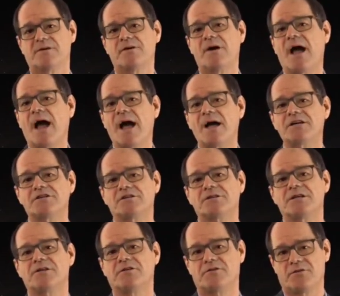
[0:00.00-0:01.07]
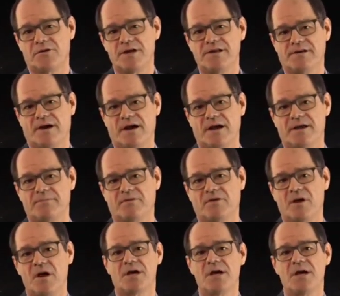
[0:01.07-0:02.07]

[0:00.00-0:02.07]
there are actually 3 types.